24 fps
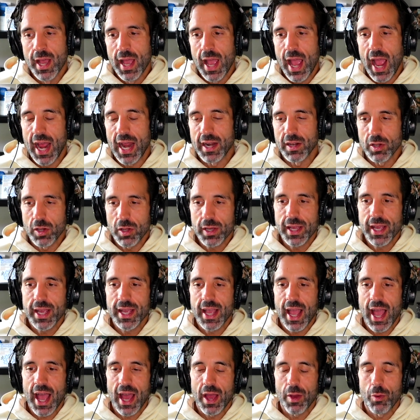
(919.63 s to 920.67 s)
And looking
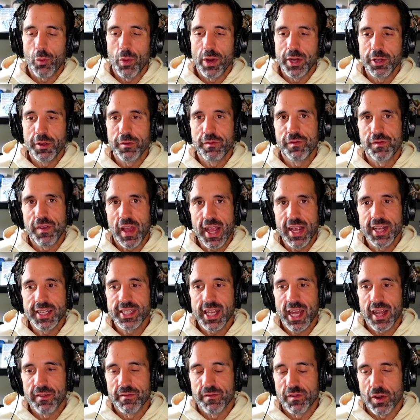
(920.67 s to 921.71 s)
at when you face
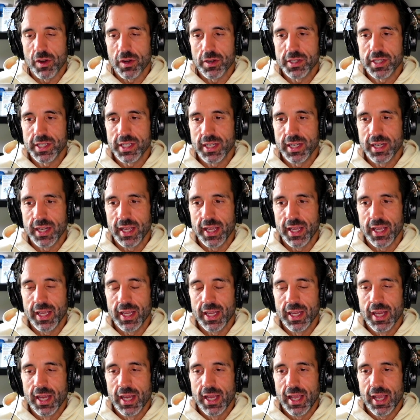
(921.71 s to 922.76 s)
adversity,
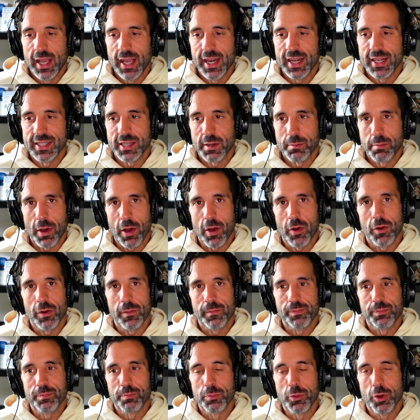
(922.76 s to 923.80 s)
it is about
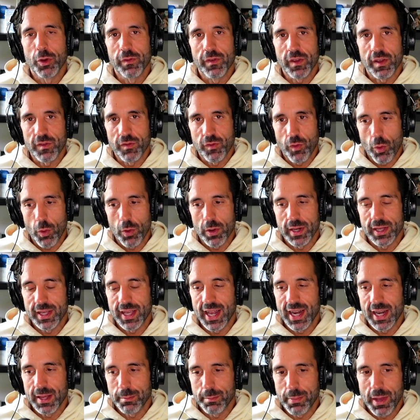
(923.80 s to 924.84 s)
moving forward and
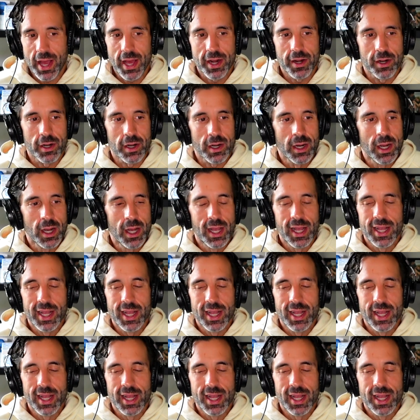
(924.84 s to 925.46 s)
getting better.